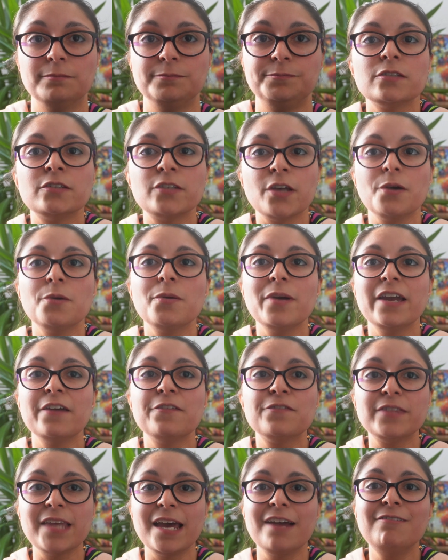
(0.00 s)
So
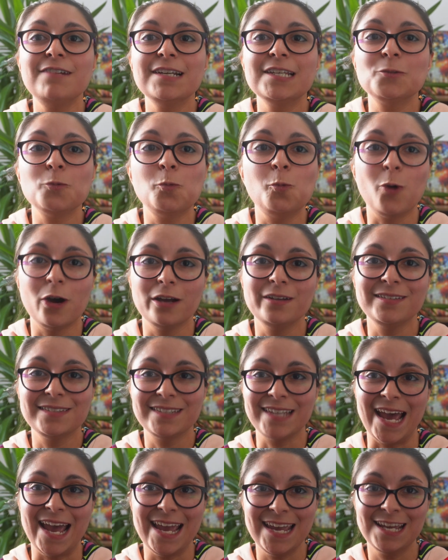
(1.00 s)
if there is one
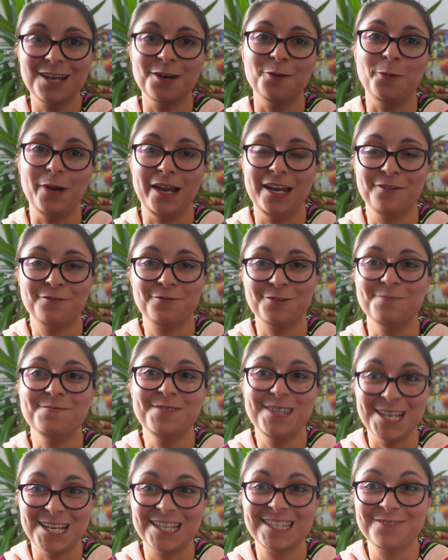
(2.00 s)
takeaway
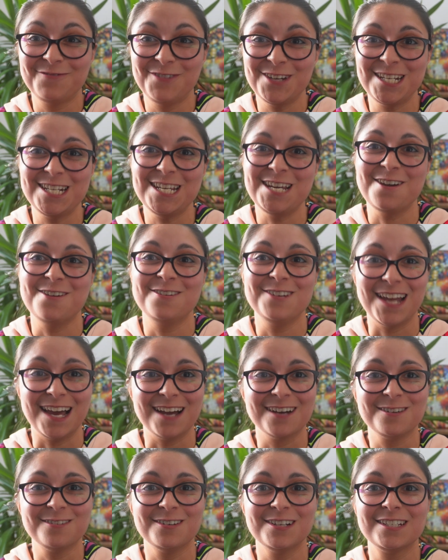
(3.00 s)
from this video,
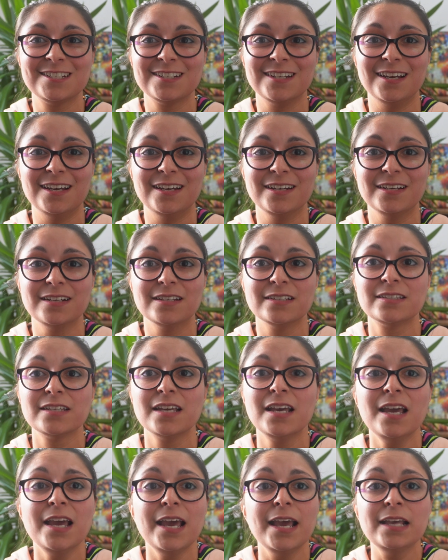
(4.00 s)
language learners,
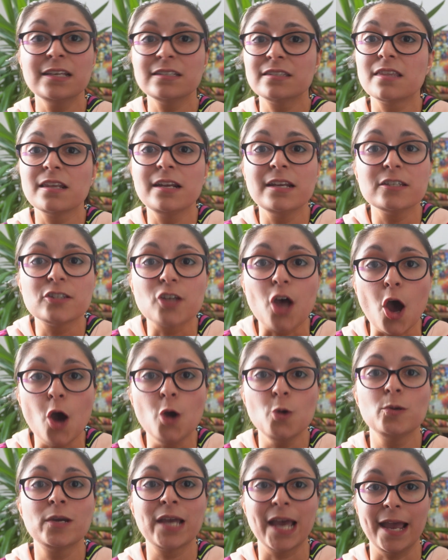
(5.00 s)
it's that it's
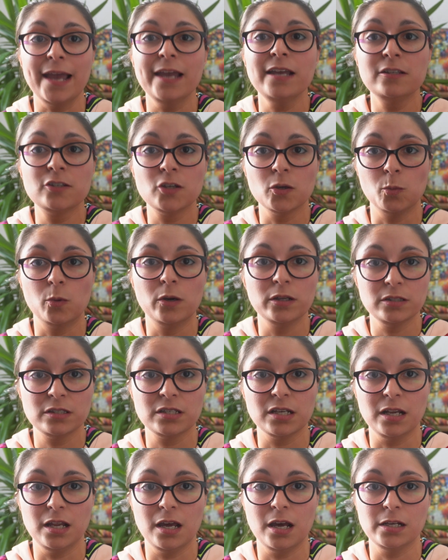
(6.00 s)
okay to want
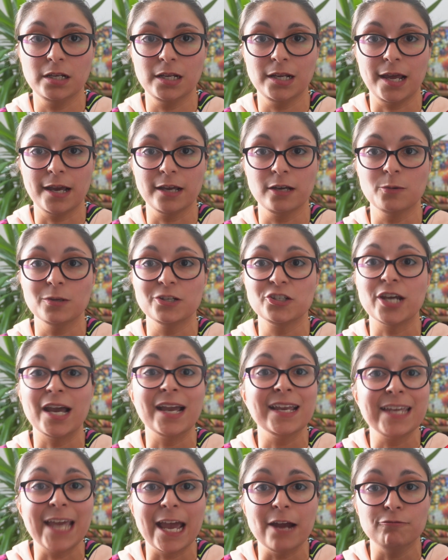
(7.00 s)
to learn a language
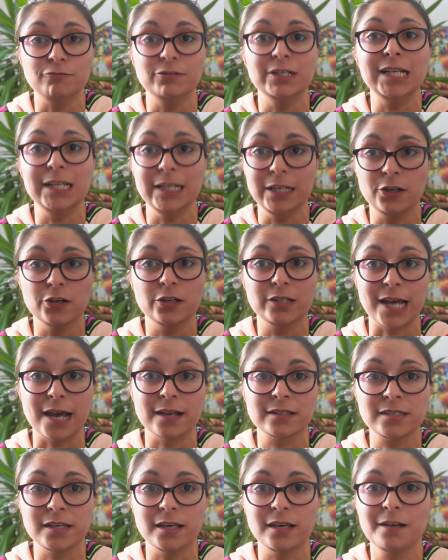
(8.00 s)
and get really good
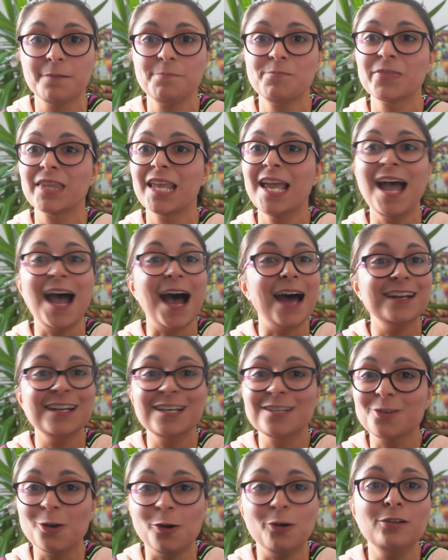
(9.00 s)
at it. And
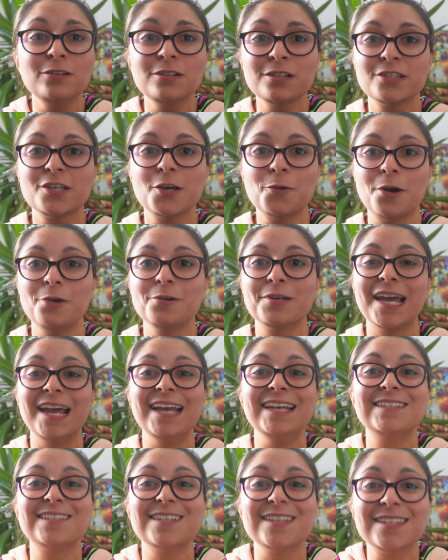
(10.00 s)
it's also
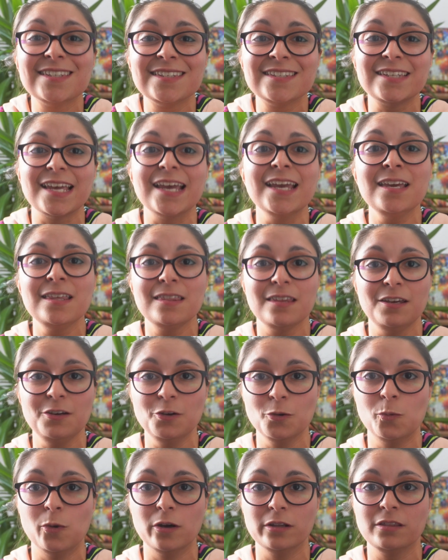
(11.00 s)
okay to say that
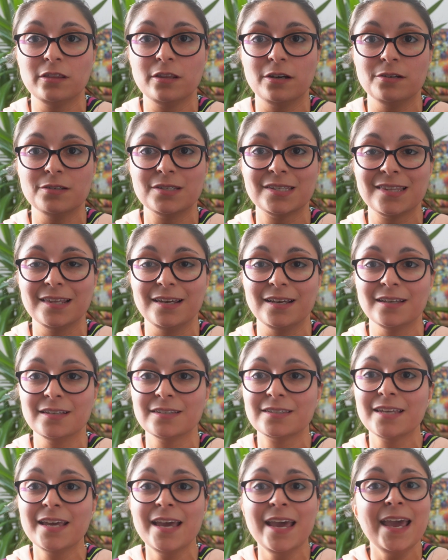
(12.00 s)
you want those
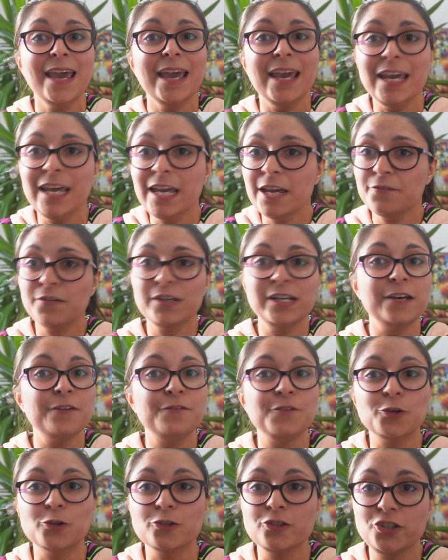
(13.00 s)
things, even
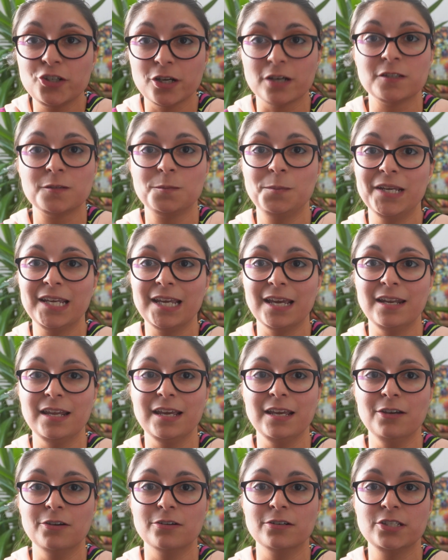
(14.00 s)
if you're just
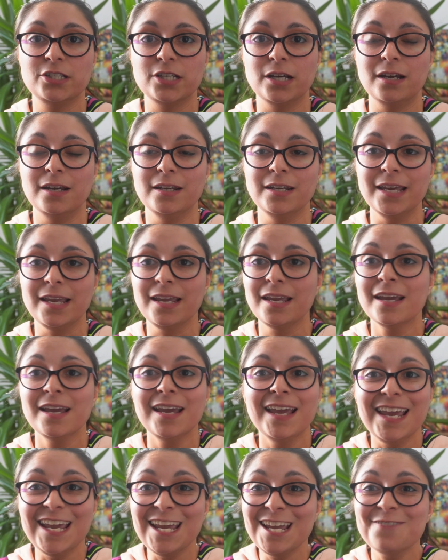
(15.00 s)
beginning your journey,
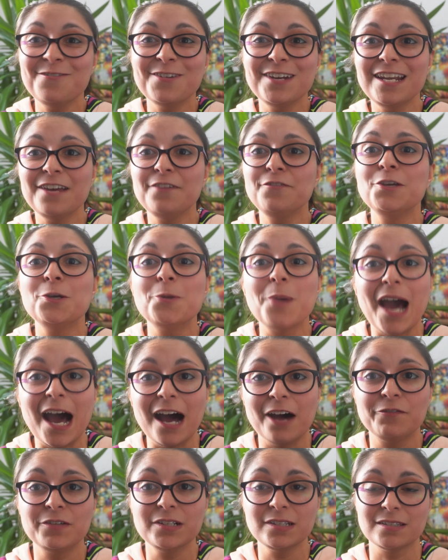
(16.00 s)
even if you
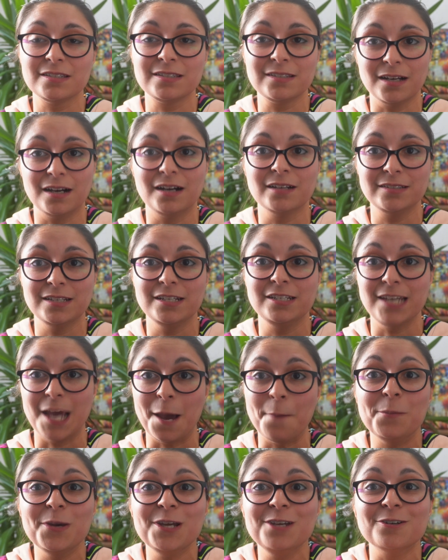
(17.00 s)
haven't started
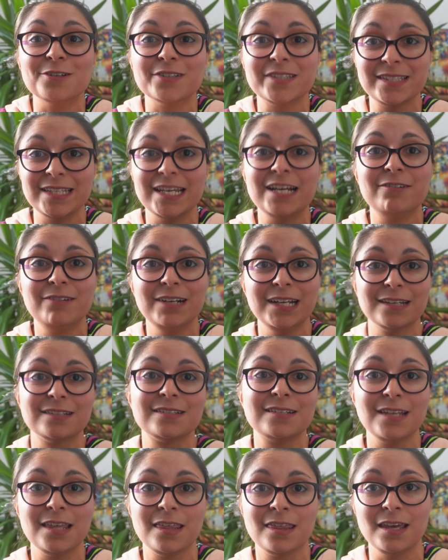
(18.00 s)
yet, but you're
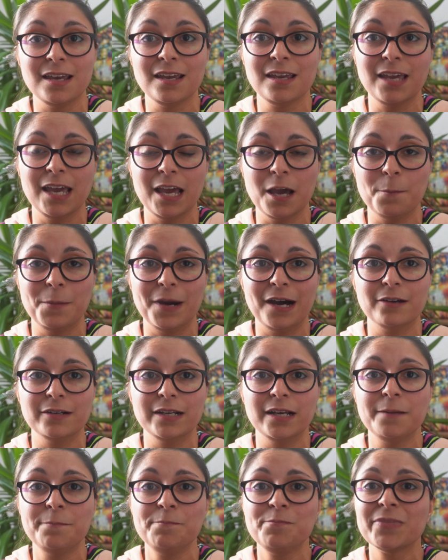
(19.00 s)
seriously thinking about
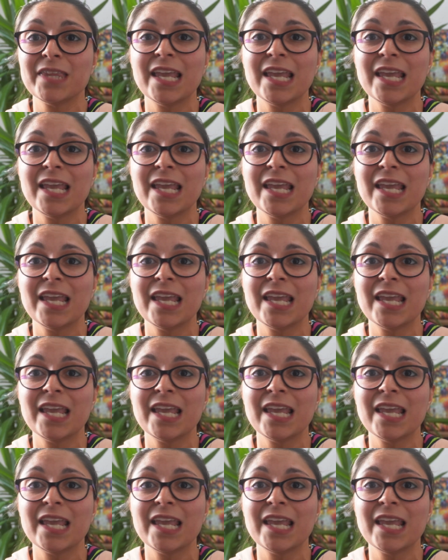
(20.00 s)
it.